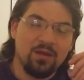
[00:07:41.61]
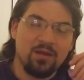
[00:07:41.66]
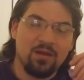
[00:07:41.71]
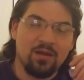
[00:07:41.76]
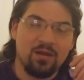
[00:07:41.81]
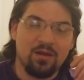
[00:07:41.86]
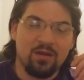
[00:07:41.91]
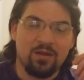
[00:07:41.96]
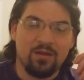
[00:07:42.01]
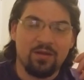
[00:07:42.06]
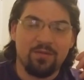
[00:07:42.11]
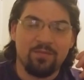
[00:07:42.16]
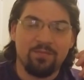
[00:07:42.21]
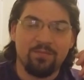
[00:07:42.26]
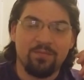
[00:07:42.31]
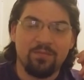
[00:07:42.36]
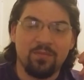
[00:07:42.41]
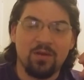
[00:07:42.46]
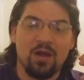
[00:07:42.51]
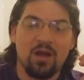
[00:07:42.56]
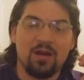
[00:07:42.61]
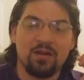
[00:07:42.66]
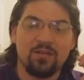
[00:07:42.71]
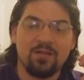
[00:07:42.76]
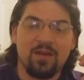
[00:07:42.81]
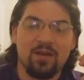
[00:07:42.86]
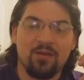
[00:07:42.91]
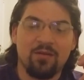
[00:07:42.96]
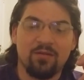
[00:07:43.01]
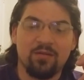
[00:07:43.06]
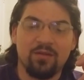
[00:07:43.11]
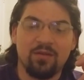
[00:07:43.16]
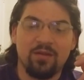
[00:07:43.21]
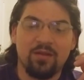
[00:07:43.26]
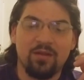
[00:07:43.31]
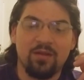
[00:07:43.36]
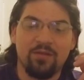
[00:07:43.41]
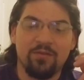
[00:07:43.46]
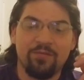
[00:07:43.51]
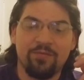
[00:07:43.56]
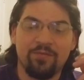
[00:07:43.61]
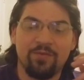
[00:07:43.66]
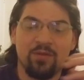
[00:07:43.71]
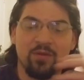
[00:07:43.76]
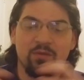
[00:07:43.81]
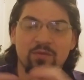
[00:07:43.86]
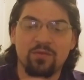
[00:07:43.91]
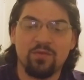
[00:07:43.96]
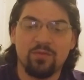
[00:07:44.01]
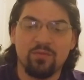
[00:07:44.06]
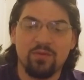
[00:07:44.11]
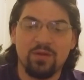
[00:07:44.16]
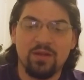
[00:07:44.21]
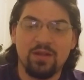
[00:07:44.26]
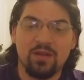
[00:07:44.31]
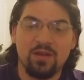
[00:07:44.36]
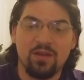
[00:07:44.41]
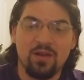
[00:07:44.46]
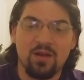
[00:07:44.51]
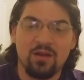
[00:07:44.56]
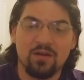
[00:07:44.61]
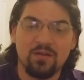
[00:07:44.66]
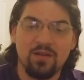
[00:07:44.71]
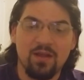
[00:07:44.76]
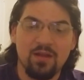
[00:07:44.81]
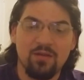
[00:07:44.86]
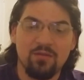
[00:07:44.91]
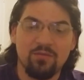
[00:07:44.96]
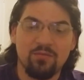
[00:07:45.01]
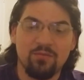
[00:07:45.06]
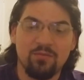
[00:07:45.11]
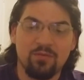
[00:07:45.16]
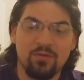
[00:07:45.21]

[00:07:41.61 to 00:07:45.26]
knocked out. If those 3 get knocked out,